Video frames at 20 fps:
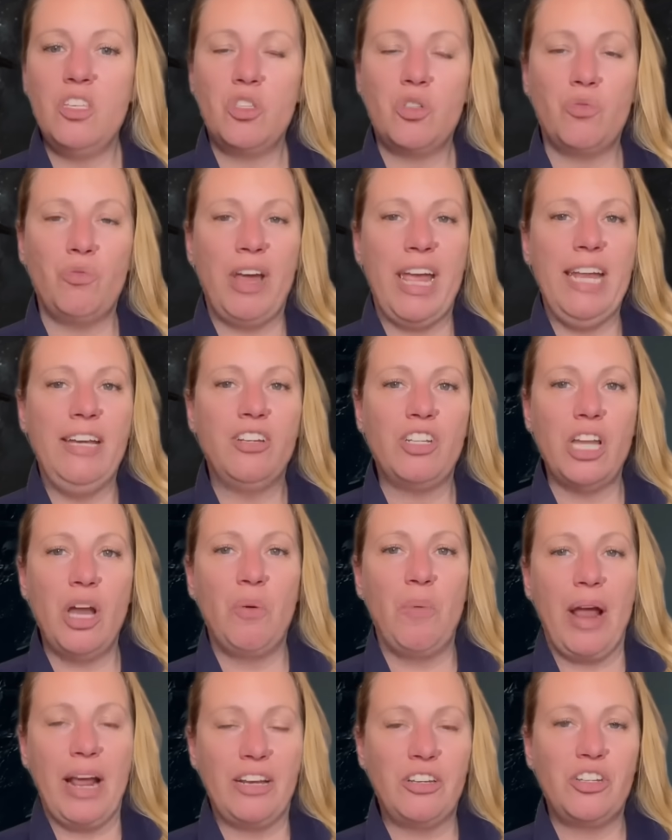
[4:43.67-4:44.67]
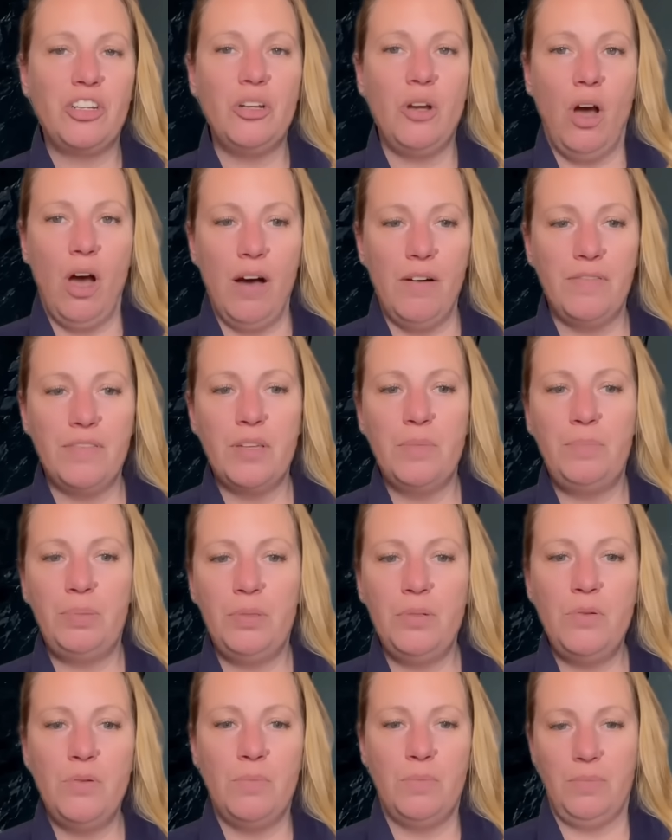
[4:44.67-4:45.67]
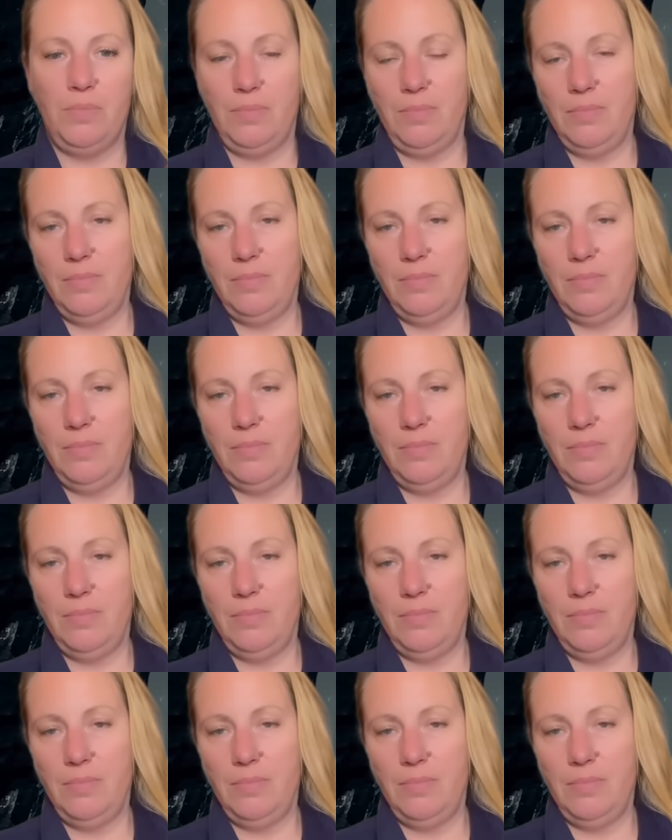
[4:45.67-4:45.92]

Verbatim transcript: strange direction of the plume.